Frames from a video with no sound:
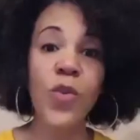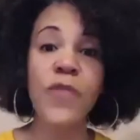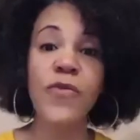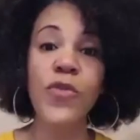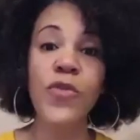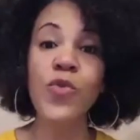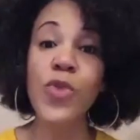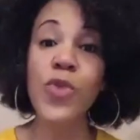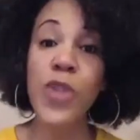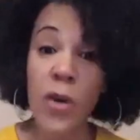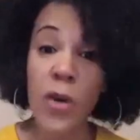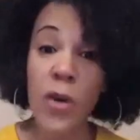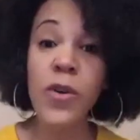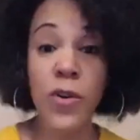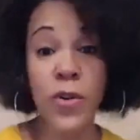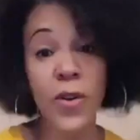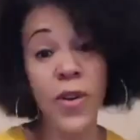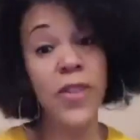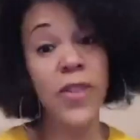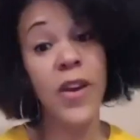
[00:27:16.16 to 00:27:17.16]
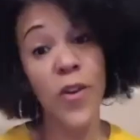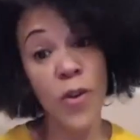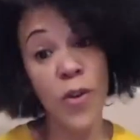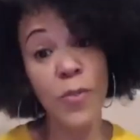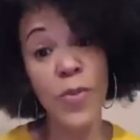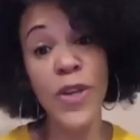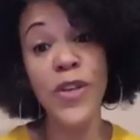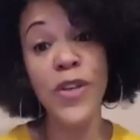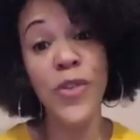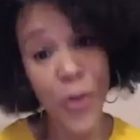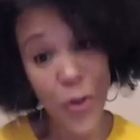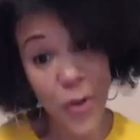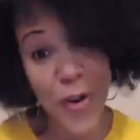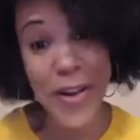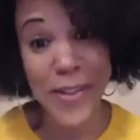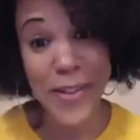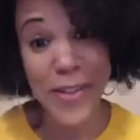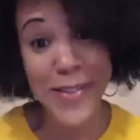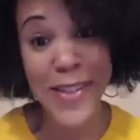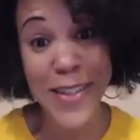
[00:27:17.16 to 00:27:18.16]
if you don't go to therapy, you're
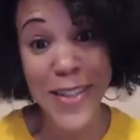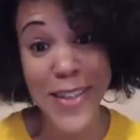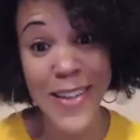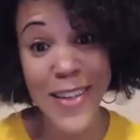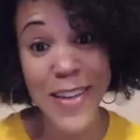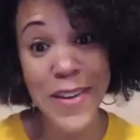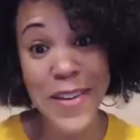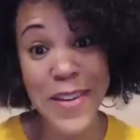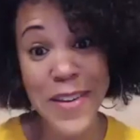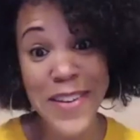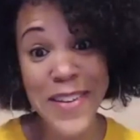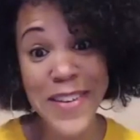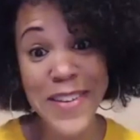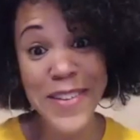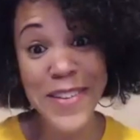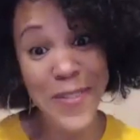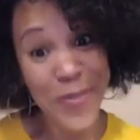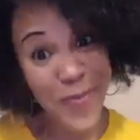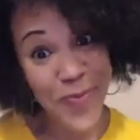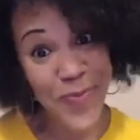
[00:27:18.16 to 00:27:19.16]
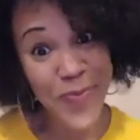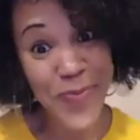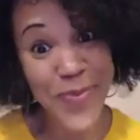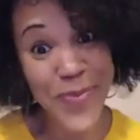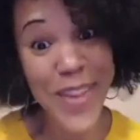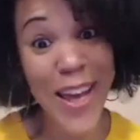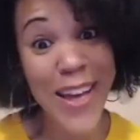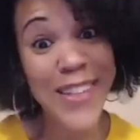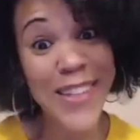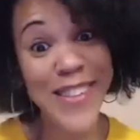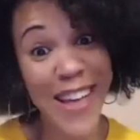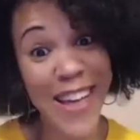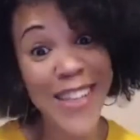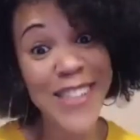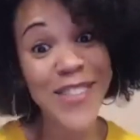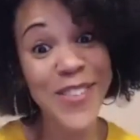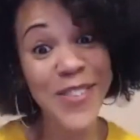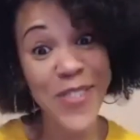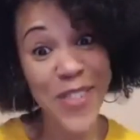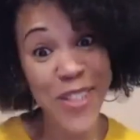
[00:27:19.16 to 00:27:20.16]
crazy. That that's
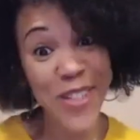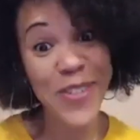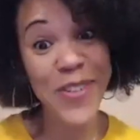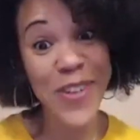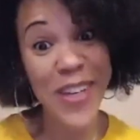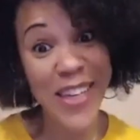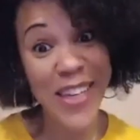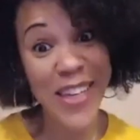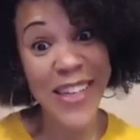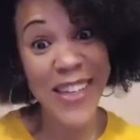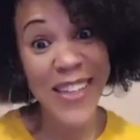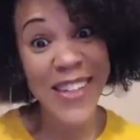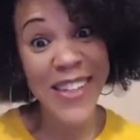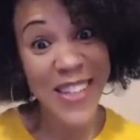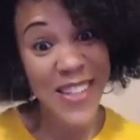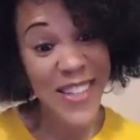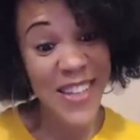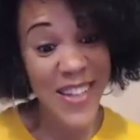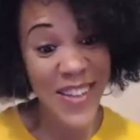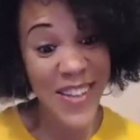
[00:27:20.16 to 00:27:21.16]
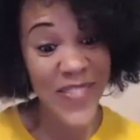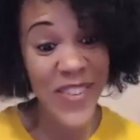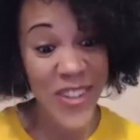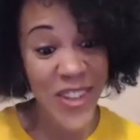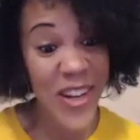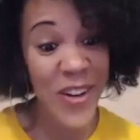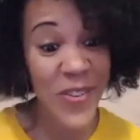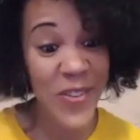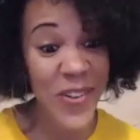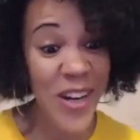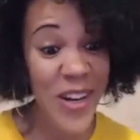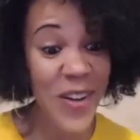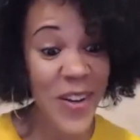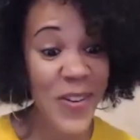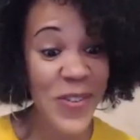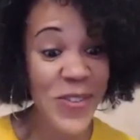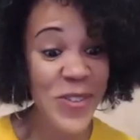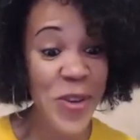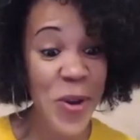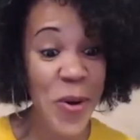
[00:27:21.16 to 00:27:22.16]
yeah. the real key if you don't
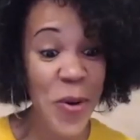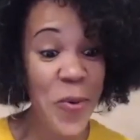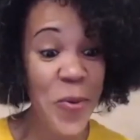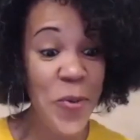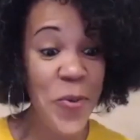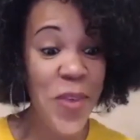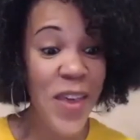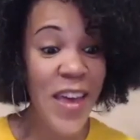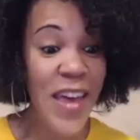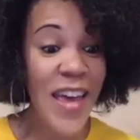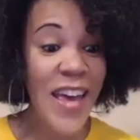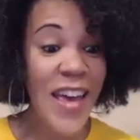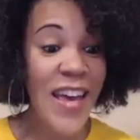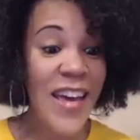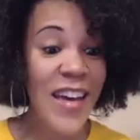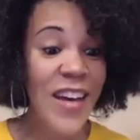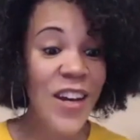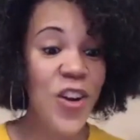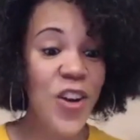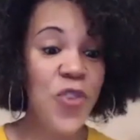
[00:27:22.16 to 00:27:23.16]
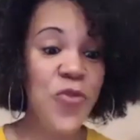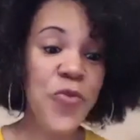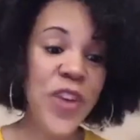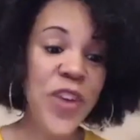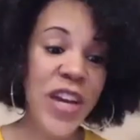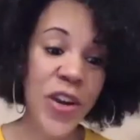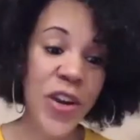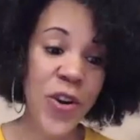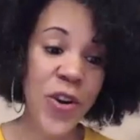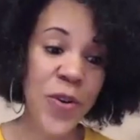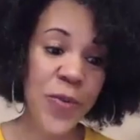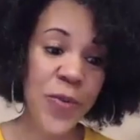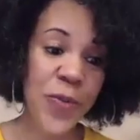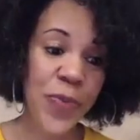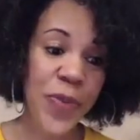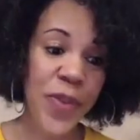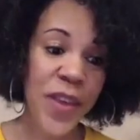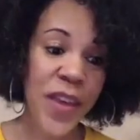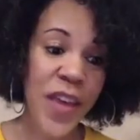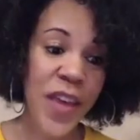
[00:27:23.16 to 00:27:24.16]
go. So career.
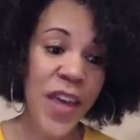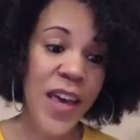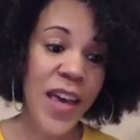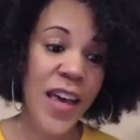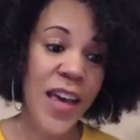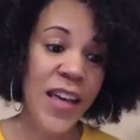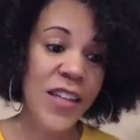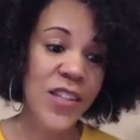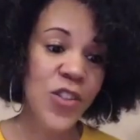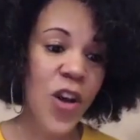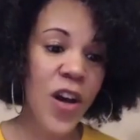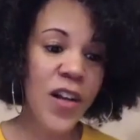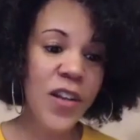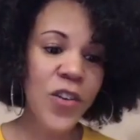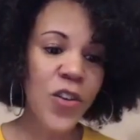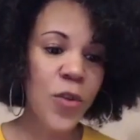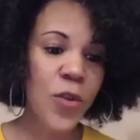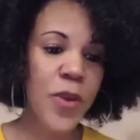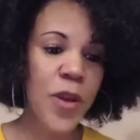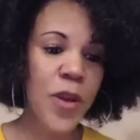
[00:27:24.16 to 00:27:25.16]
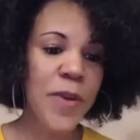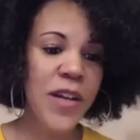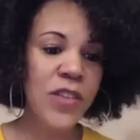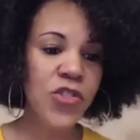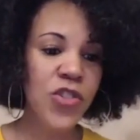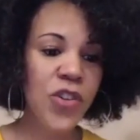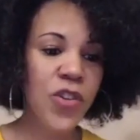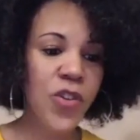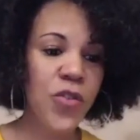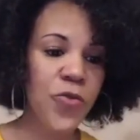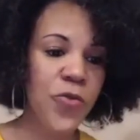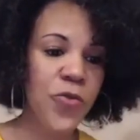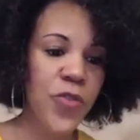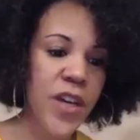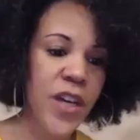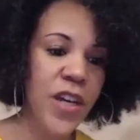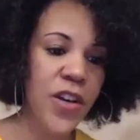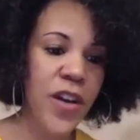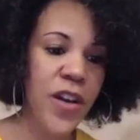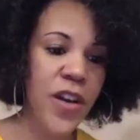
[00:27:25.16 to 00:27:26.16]
Talk a little bit about your
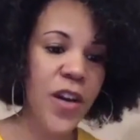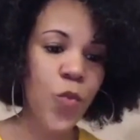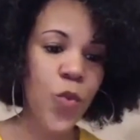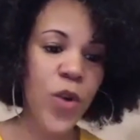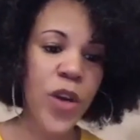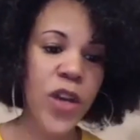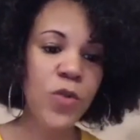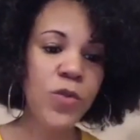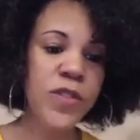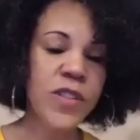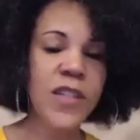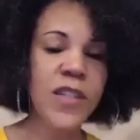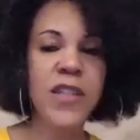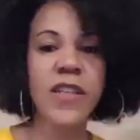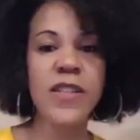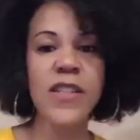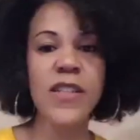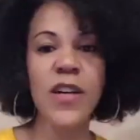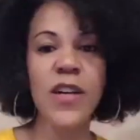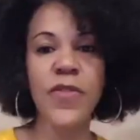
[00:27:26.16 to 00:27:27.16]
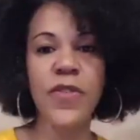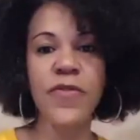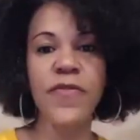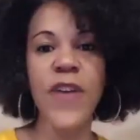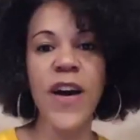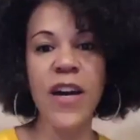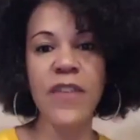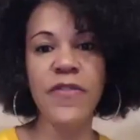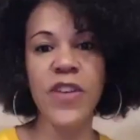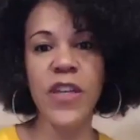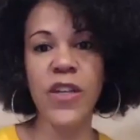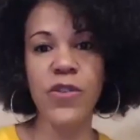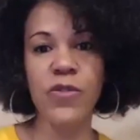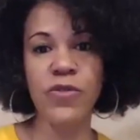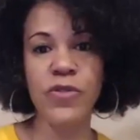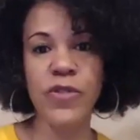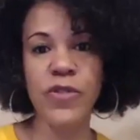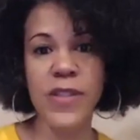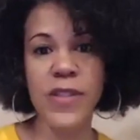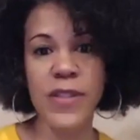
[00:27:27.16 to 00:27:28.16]
career and where you see yourself in five
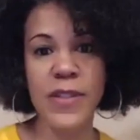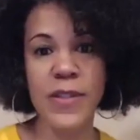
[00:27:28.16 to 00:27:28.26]
years.